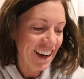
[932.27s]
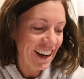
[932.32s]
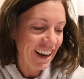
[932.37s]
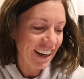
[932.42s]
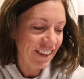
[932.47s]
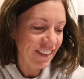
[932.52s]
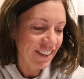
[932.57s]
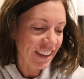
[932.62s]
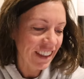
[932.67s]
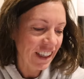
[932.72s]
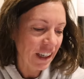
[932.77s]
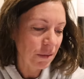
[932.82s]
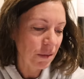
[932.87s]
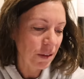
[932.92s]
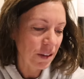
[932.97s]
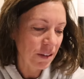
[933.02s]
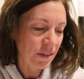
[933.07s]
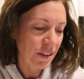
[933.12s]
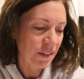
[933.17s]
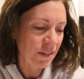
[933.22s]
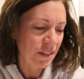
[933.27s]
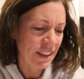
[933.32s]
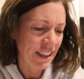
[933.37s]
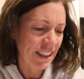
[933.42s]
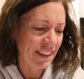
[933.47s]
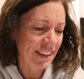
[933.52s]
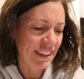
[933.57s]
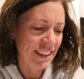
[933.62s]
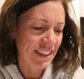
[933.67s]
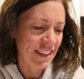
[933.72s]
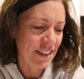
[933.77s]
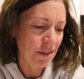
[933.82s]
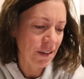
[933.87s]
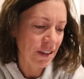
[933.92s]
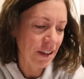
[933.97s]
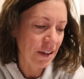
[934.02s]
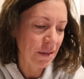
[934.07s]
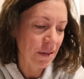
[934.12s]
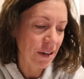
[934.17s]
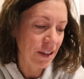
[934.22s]
I don't think I would have ever done this
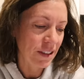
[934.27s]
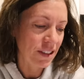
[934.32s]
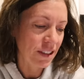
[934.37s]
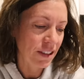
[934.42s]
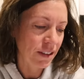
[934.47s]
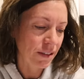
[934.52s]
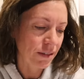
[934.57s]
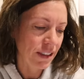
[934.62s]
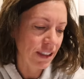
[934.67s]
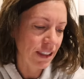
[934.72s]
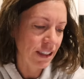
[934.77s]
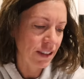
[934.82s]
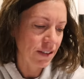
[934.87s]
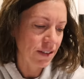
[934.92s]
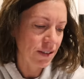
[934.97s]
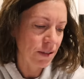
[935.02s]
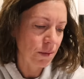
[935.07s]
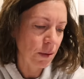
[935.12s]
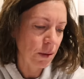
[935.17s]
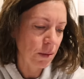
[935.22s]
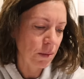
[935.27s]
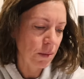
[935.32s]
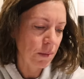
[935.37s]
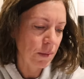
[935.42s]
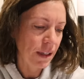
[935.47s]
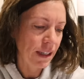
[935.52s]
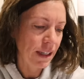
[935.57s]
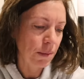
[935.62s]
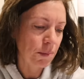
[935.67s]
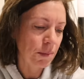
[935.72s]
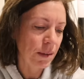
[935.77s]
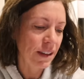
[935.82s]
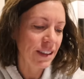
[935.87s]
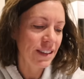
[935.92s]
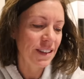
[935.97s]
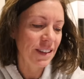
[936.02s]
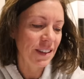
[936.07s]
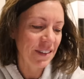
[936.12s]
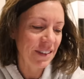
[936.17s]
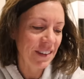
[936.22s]
without watching your videos. We will be keeping
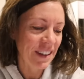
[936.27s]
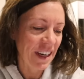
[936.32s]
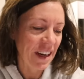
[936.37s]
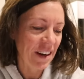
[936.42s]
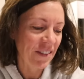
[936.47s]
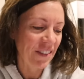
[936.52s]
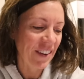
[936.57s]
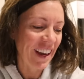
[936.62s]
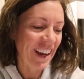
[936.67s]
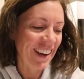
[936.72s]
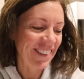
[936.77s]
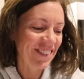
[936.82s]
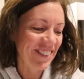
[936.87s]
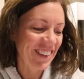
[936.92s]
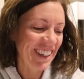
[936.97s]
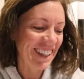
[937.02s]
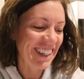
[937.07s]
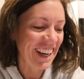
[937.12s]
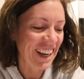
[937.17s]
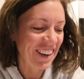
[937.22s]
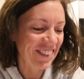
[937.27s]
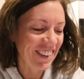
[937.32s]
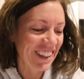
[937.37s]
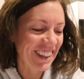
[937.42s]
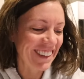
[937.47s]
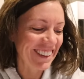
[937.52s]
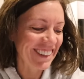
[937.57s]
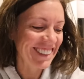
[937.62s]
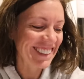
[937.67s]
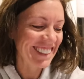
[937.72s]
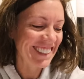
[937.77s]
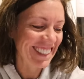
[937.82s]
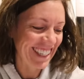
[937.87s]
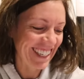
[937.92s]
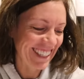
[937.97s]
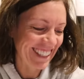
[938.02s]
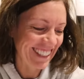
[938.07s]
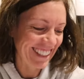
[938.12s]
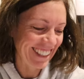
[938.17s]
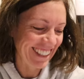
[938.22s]
this ewe lamb and be naming her
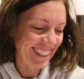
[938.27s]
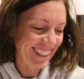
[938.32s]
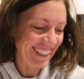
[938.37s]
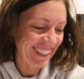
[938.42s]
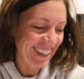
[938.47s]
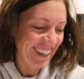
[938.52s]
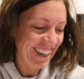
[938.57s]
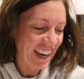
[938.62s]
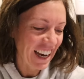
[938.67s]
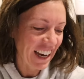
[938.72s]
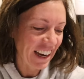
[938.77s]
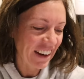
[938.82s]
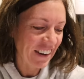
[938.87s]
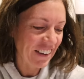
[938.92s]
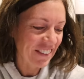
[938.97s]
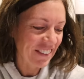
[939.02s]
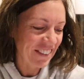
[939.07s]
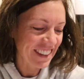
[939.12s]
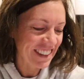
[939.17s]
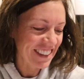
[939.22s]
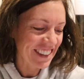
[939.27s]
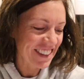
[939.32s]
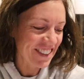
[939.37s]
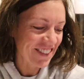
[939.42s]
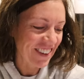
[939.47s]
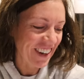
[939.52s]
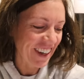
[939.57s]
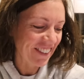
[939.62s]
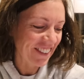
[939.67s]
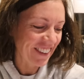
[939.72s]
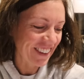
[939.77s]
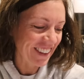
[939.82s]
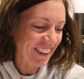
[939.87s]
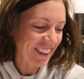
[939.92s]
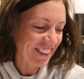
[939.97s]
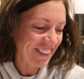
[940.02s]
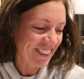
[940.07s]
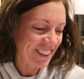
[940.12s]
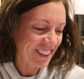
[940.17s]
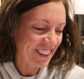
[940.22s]
Sandi. I hope this is fine with
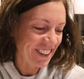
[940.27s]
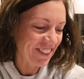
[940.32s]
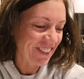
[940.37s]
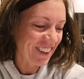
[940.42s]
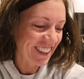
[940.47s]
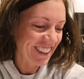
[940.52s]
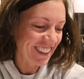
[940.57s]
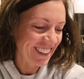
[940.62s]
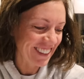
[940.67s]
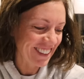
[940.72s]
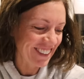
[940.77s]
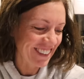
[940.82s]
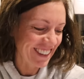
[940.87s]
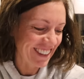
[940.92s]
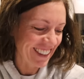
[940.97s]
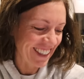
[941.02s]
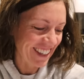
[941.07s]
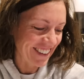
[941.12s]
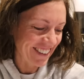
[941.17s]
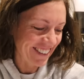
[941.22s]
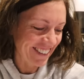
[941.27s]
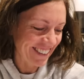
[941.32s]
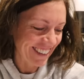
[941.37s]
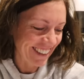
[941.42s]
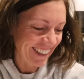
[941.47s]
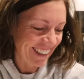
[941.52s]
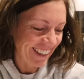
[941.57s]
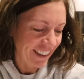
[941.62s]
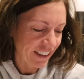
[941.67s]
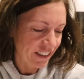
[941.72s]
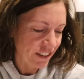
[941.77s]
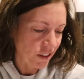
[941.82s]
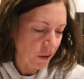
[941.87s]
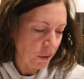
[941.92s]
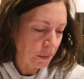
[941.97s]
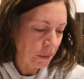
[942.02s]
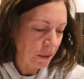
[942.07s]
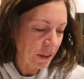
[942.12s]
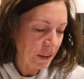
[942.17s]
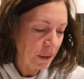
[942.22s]
you. Just wanted you to know. So
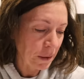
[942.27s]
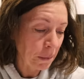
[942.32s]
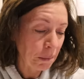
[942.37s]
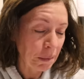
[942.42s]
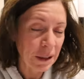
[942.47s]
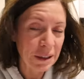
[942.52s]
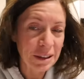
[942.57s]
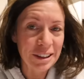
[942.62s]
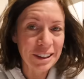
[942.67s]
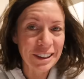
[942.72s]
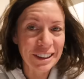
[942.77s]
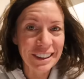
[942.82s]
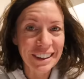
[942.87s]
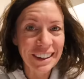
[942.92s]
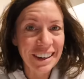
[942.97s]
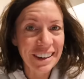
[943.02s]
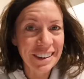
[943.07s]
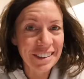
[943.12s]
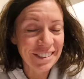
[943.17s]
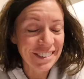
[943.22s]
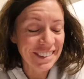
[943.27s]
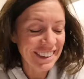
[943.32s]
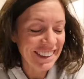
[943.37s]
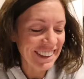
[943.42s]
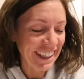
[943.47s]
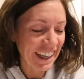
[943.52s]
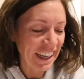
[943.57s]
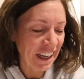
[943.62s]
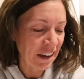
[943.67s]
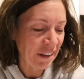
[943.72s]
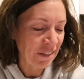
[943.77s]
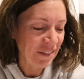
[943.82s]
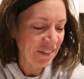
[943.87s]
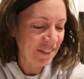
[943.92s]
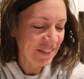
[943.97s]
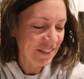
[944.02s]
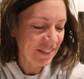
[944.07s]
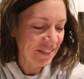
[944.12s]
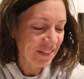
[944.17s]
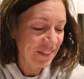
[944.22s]
I'll put a little picture of the
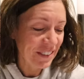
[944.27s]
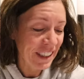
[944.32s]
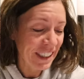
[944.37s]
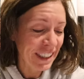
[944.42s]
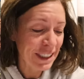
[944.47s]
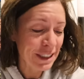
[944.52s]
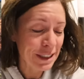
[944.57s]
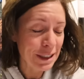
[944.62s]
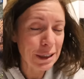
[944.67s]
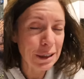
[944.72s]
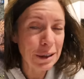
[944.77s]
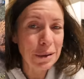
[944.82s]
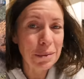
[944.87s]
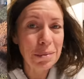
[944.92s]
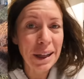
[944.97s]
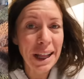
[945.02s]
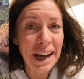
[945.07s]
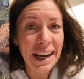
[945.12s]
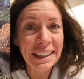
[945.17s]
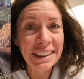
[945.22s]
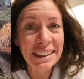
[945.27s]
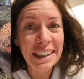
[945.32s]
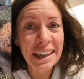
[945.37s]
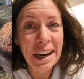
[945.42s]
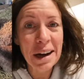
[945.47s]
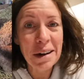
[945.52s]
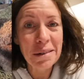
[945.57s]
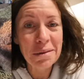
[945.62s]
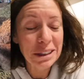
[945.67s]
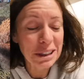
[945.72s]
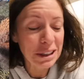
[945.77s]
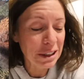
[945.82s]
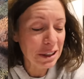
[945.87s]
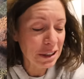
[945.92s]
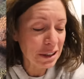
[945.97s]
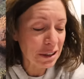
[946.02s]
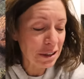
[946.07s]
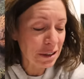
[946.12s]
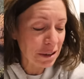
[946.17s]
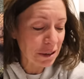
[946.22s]
lamb, but it's a little black lamb and
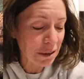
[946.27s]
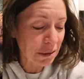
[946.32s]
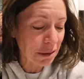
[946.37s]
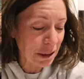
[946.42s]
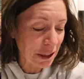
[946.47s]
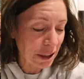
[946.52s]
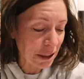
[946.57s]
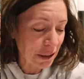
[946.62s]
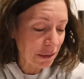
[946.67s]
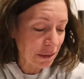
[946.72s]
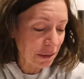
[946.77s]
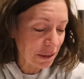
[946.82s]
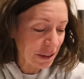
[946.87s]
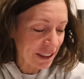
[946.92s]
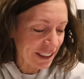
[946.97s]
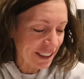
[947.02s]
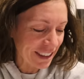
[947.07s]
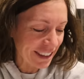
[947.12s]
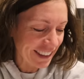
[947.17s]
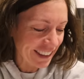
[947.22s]
she's so cute.